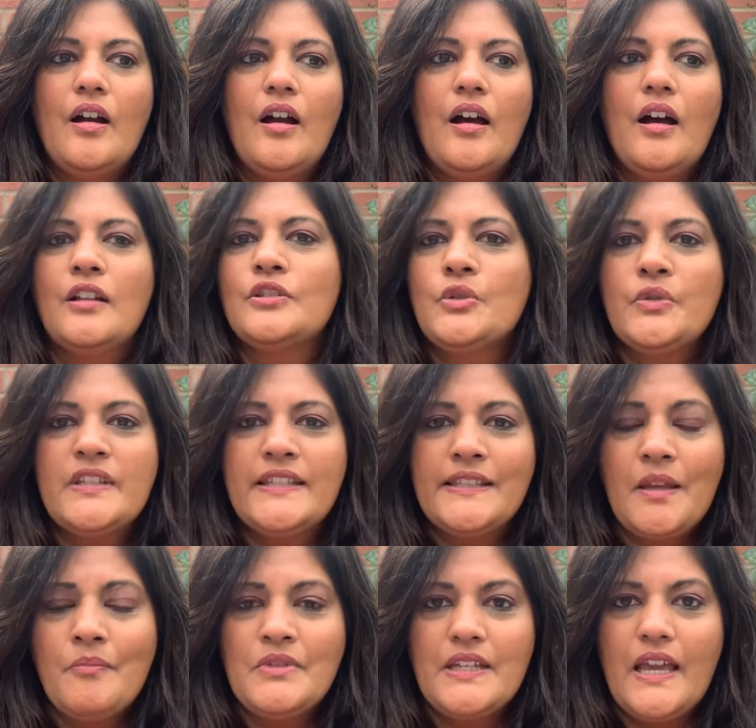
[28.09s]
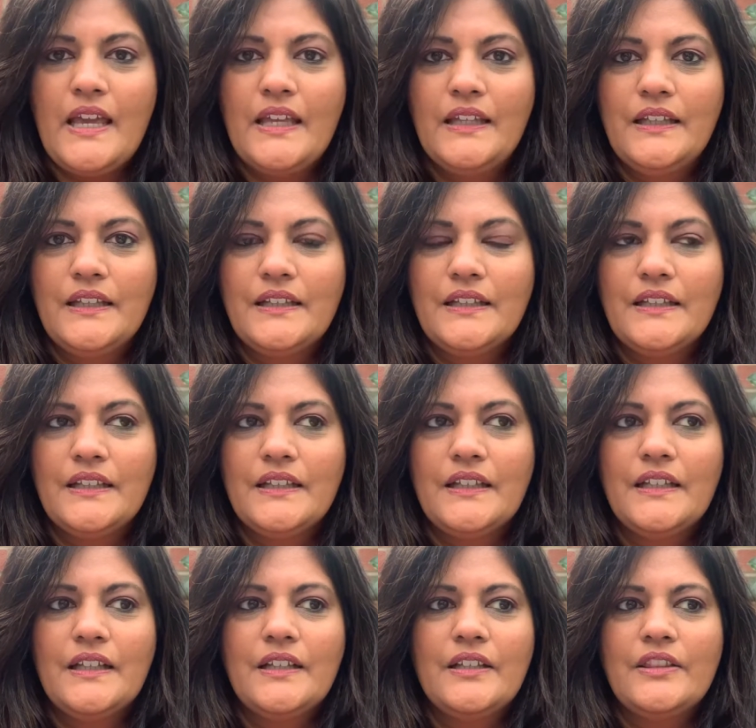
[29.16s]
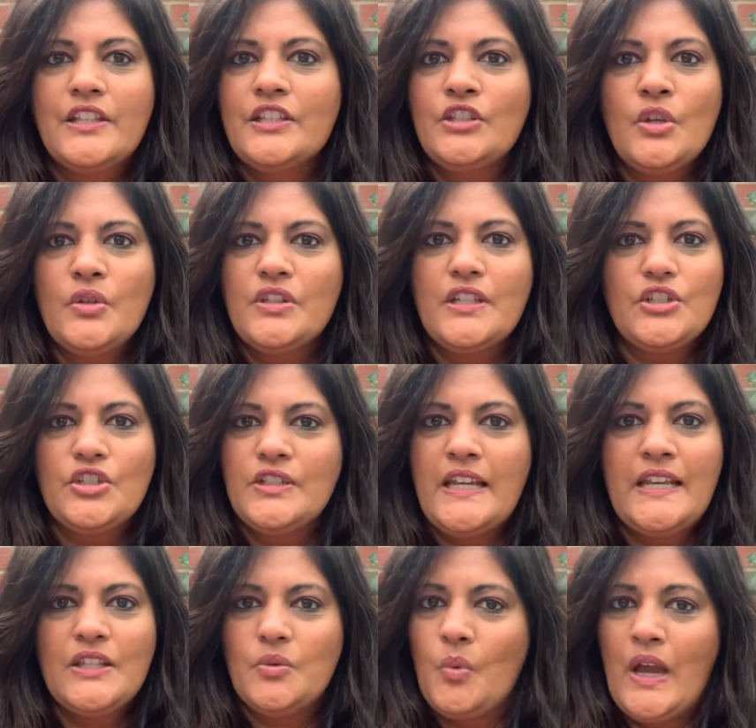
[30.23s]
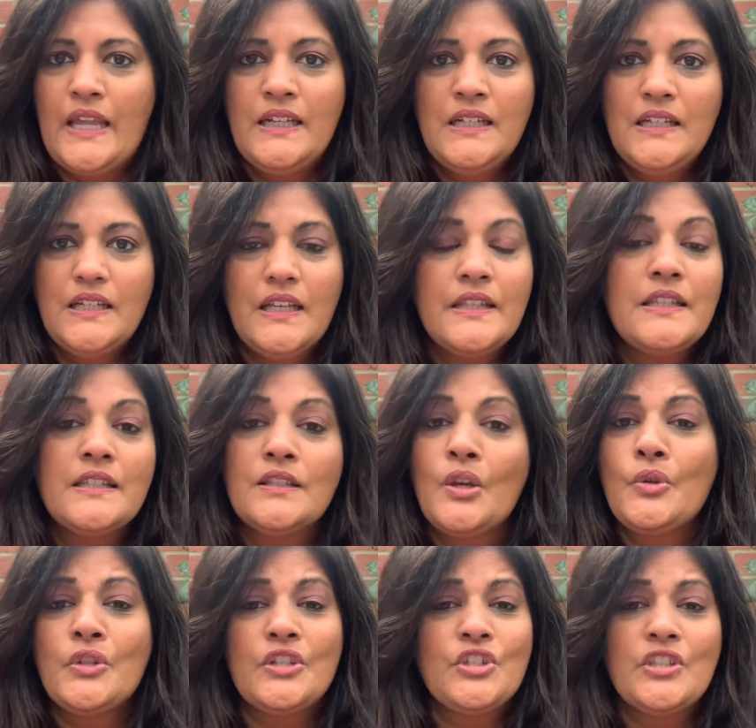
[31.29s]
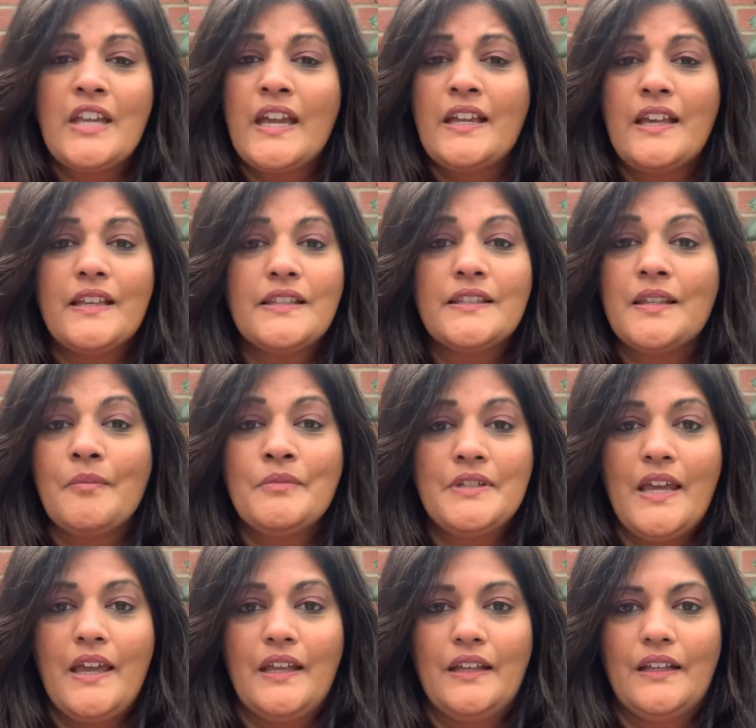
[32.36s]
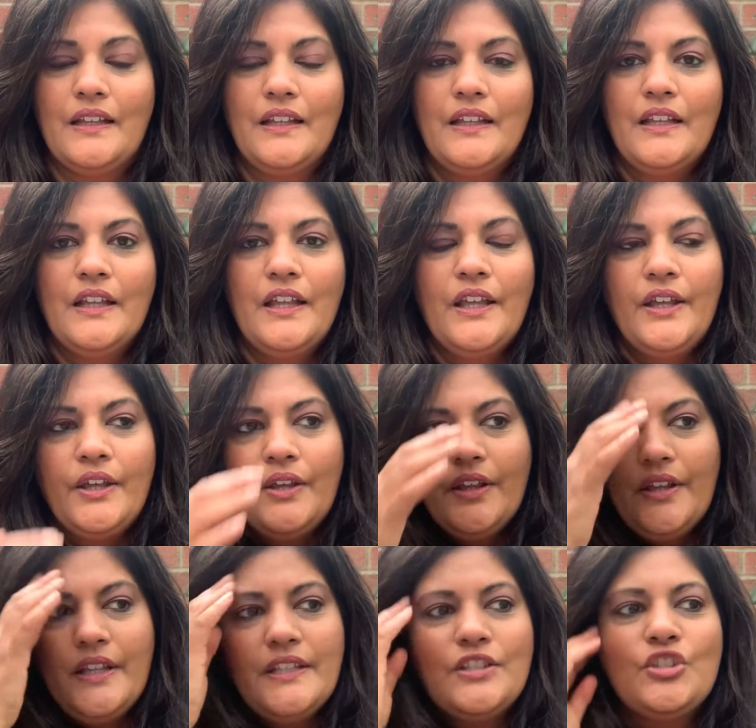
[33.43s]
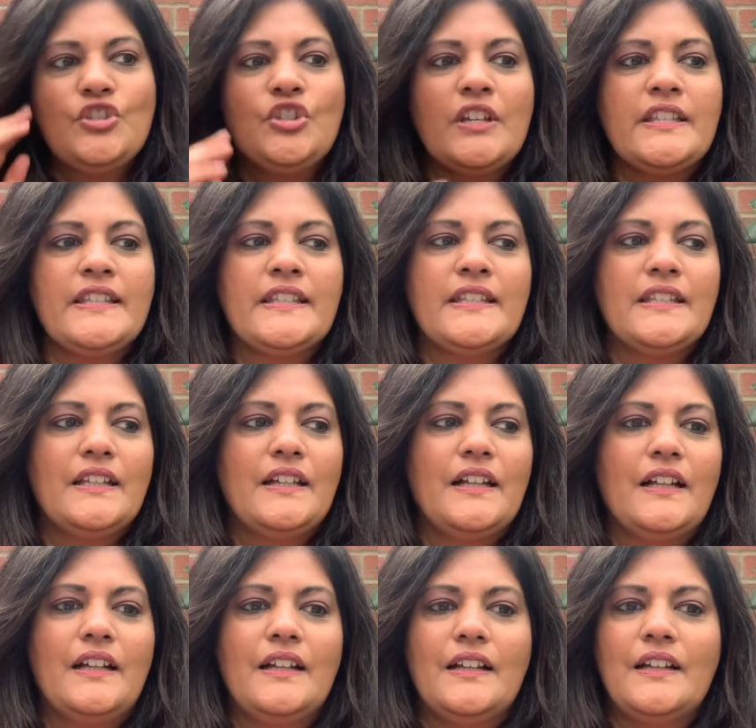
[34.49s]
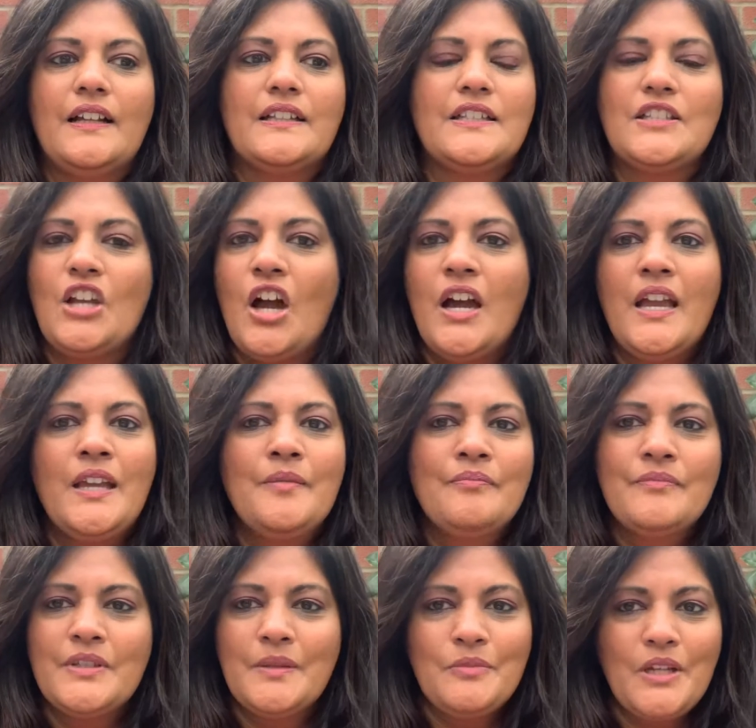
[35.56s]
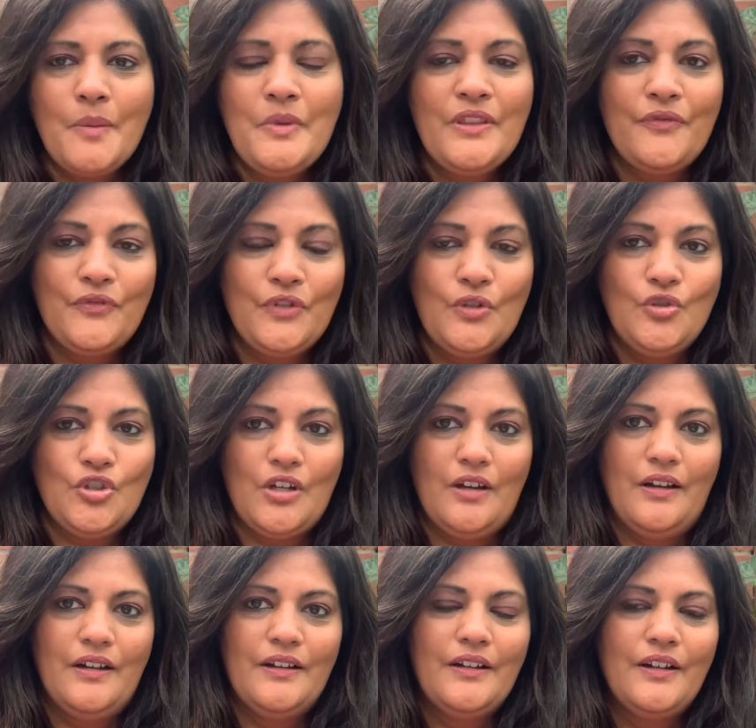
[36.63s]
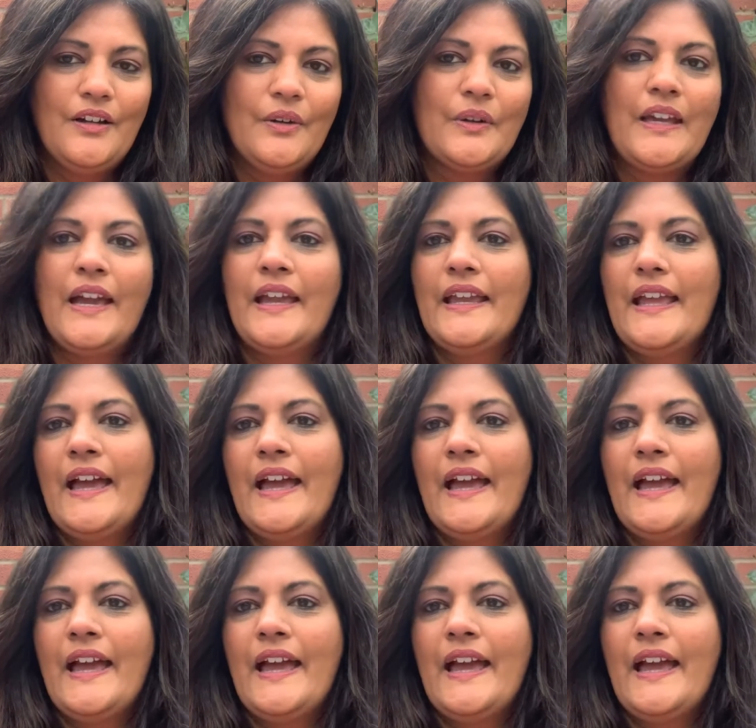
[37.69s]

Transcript: I'll do this someday, there's no such day as when, and there's no such day as someday. It's just a time, sometime in the future, okay?